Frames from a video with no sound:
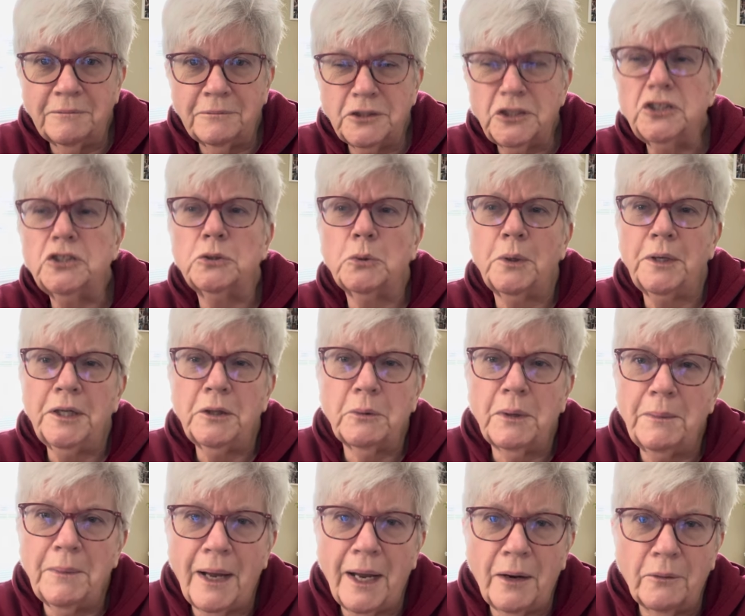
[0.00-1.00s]
which is
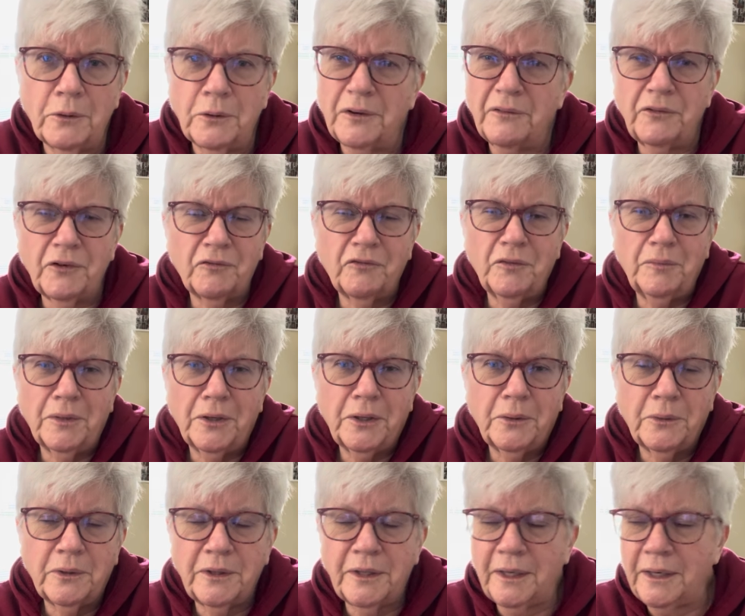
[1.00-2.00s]
23 Mile Road if you're
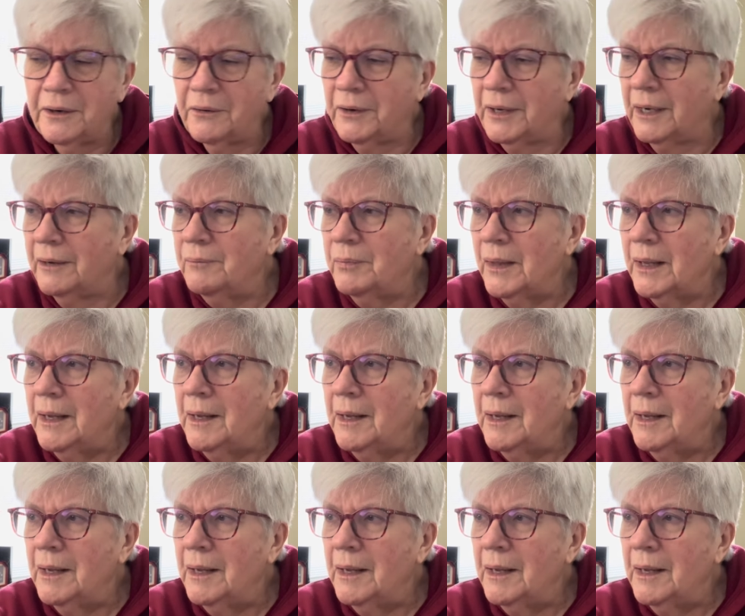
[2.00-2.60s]
familiar with the area,